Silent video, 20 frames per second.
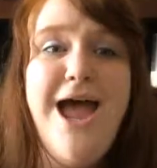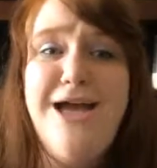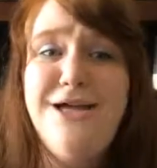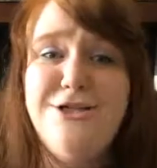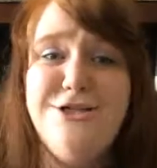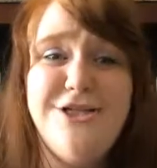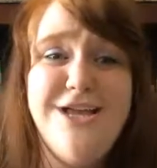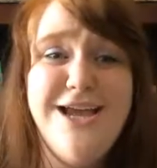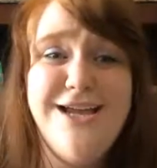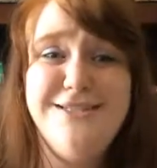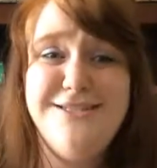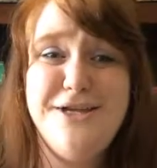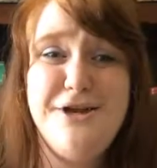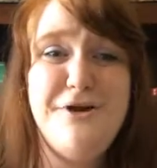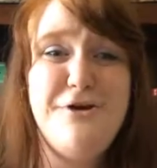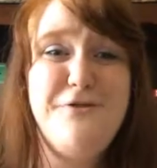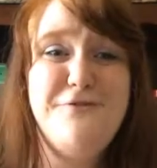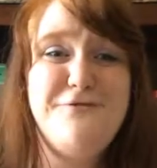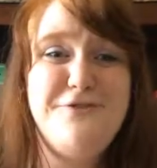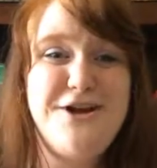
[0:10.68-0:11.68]
hashtag
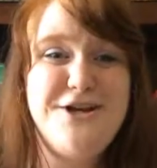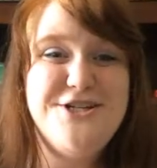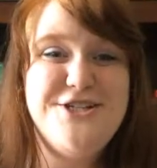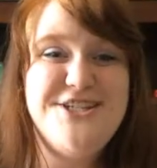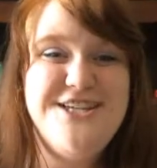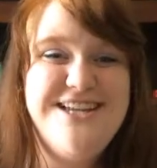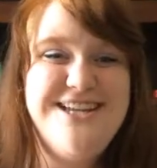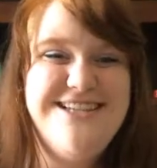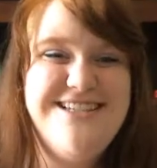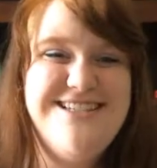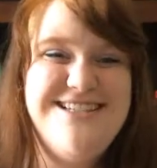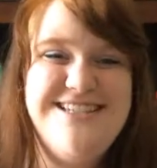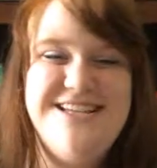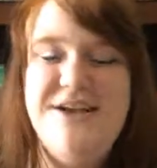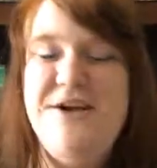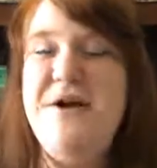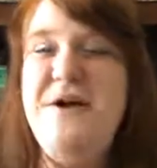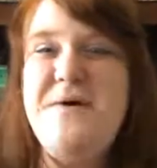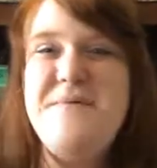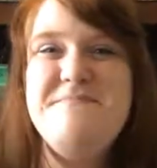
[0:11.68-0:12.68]
Tarot Freshness
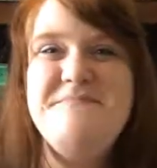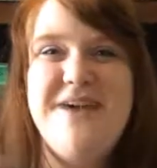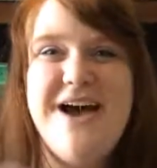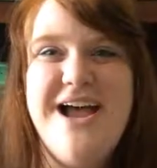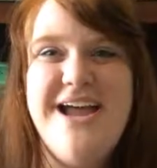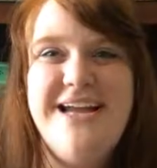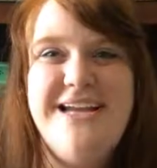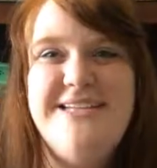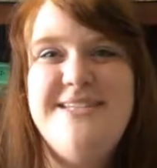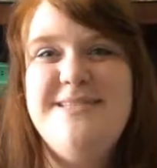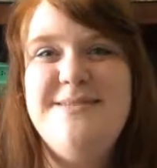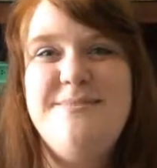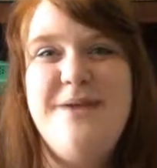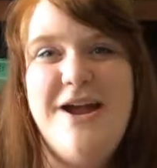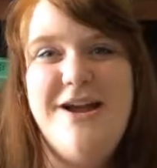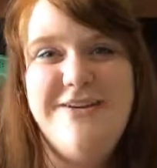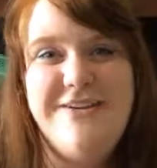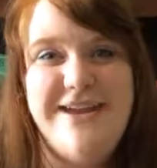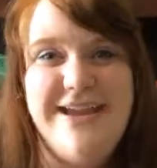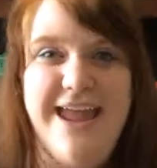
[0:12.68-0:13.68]
by
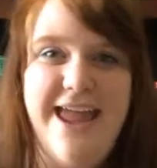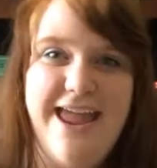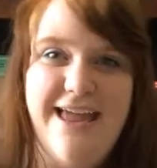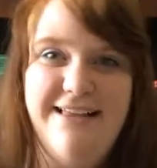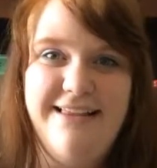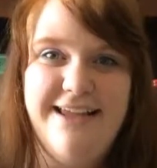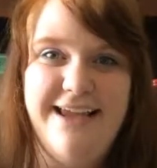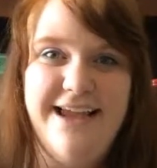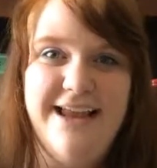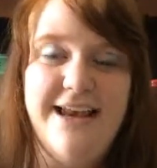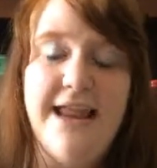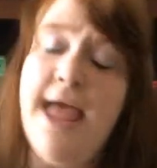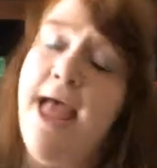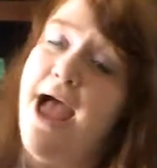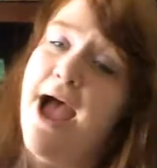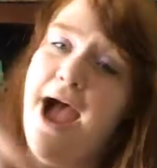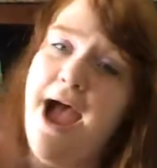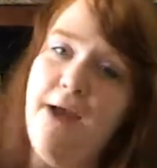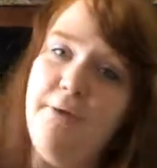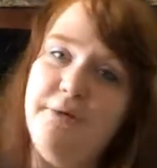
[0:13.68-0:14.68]
Inspiring Alien.
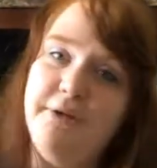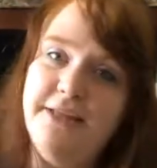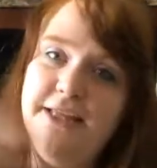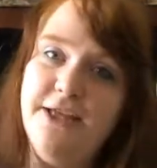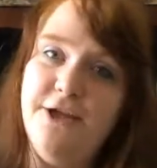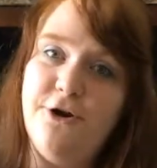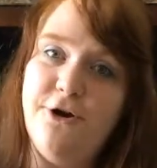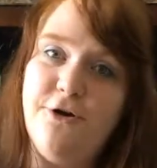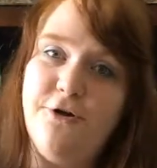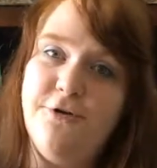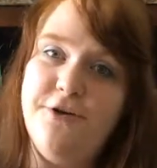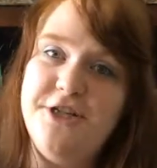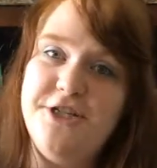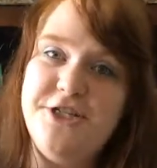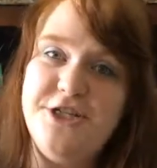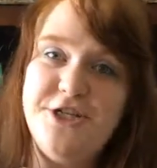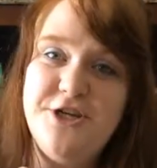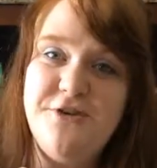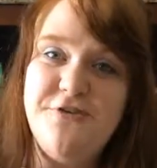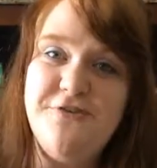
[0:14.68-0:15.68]
I will link her
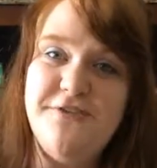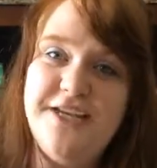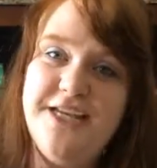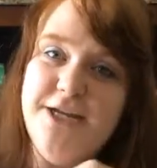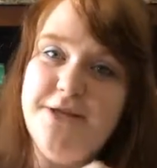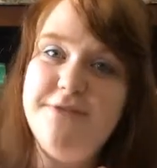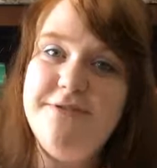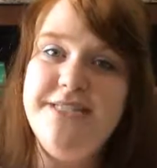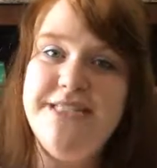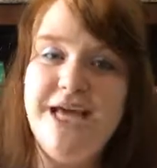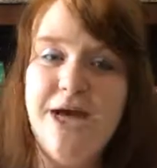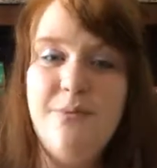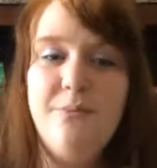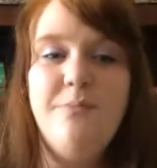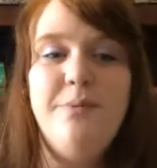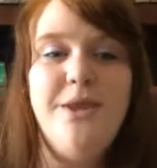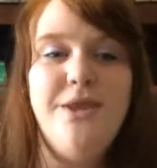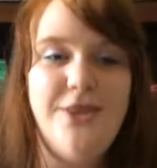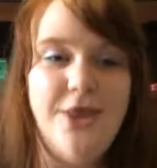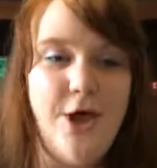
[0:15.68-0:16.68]
original video
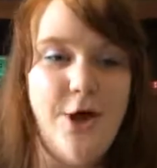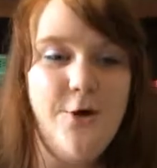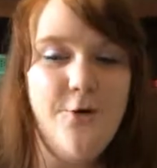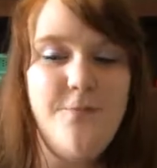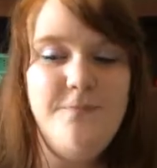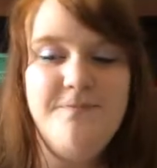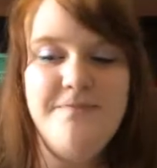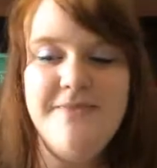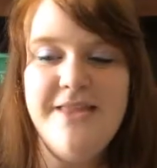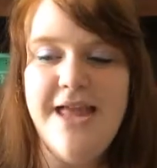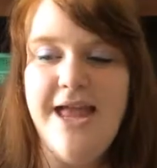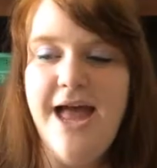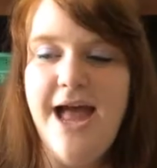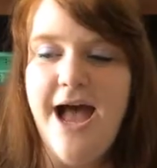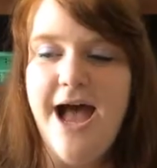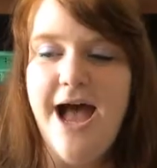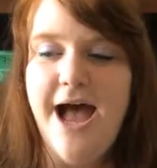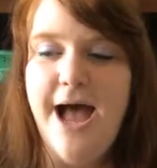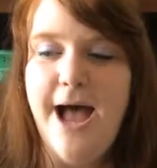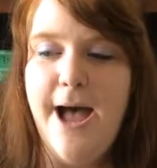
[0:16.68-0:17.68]
down below.
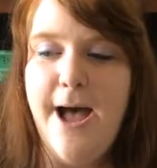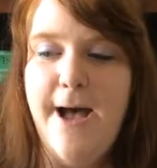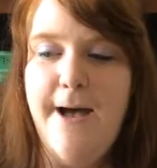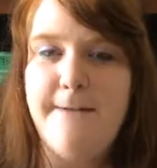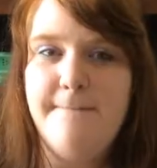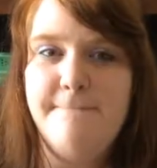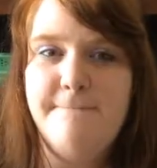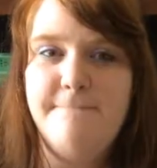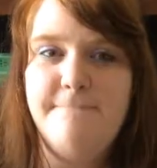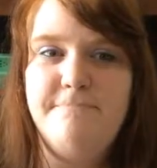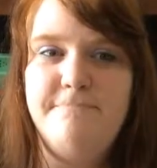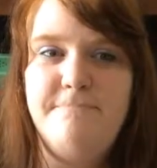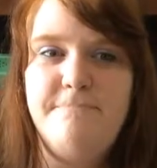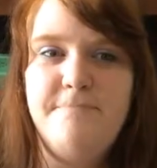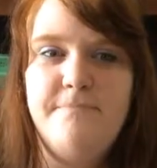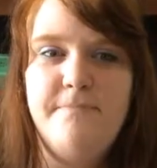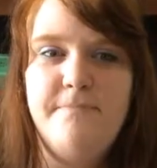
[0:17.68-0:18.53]
I've